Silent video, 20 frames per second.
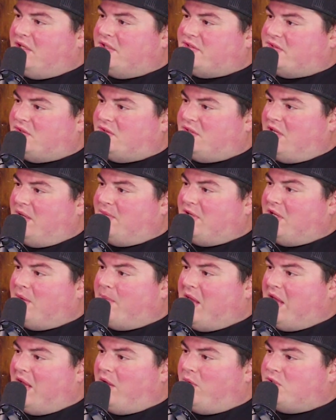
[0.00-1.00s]
is
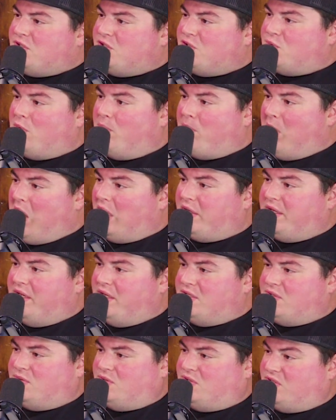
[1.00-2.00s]
MDMA, which is what Molly
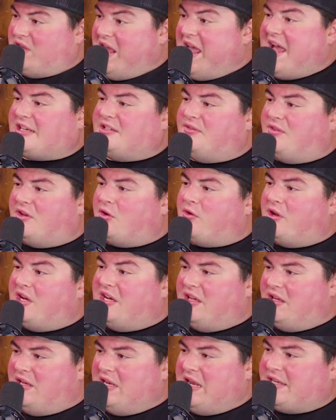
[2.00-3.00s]
is, which is the active
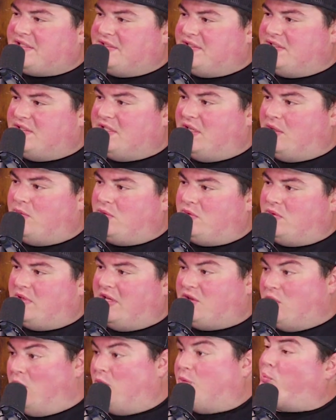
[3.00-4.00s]
ingredient in ecstasy,
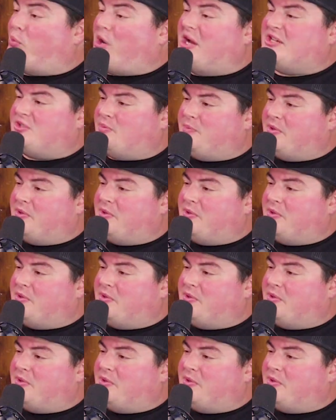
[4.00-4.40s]
like the old pressed